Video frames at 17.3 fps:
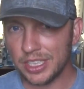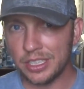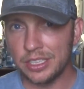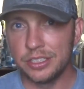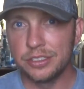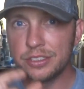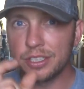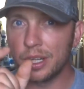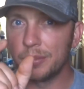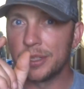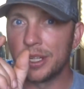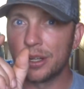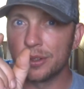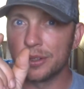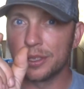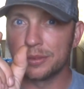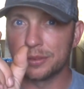you saw me
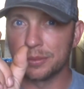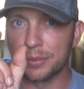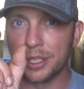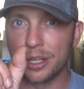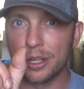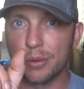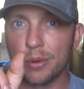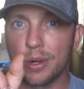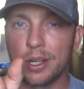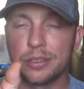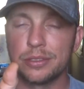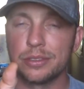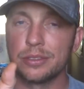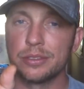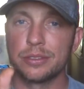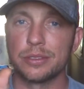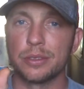hold up some cut
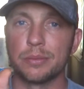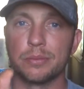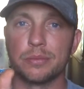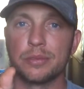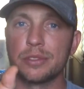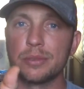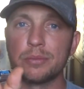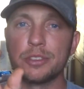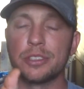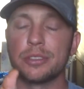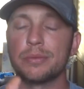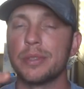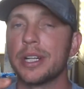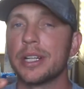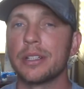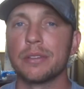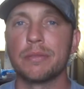washers, some just
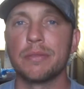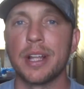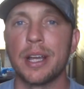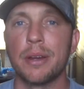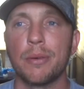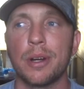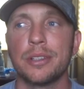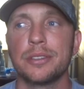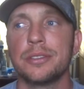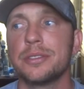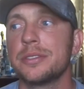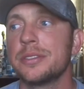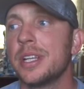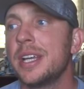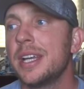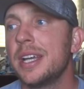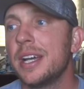regular flat washers.
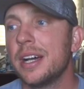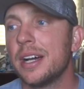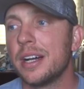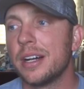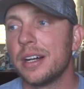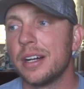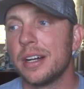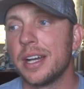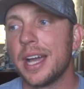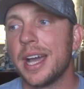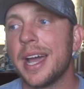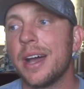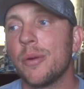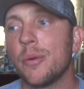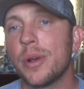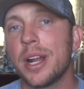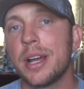
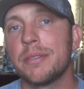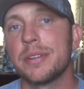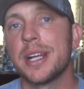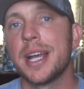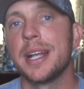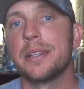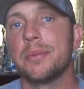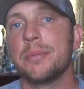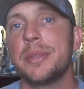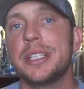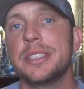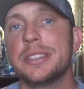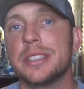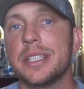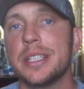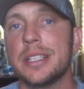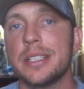What I forgot to
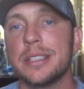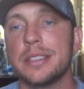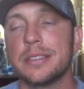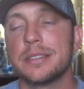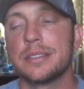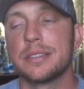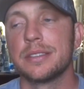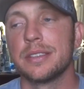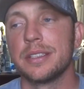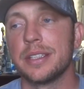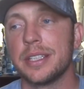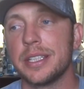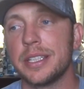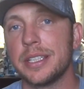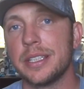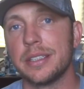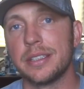mention is
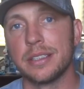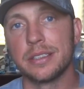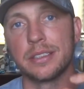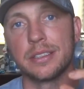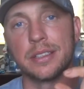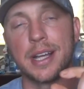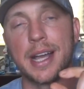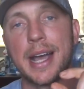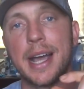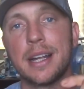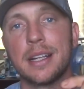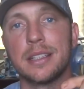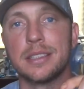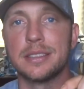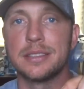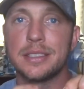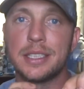the little
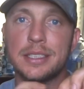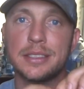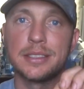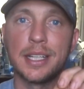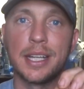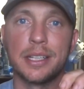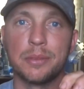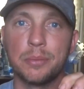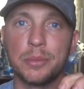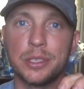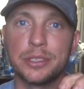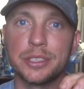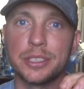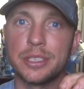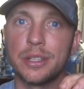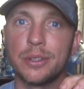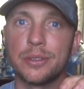eyelet that's inside the
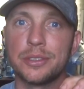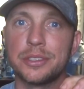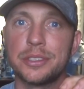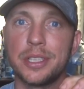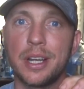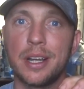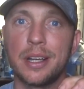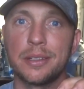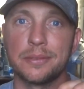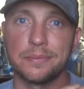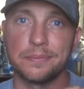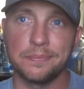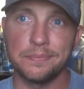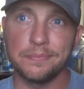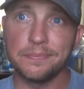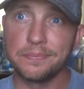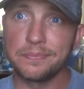bushing on the shock.
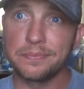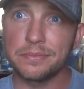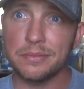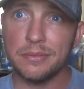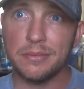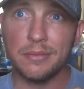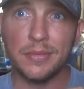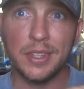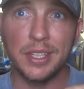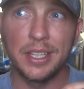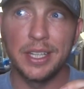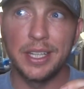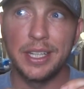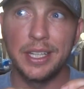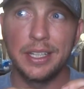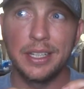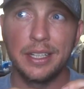
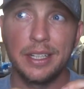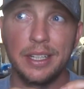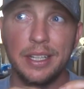If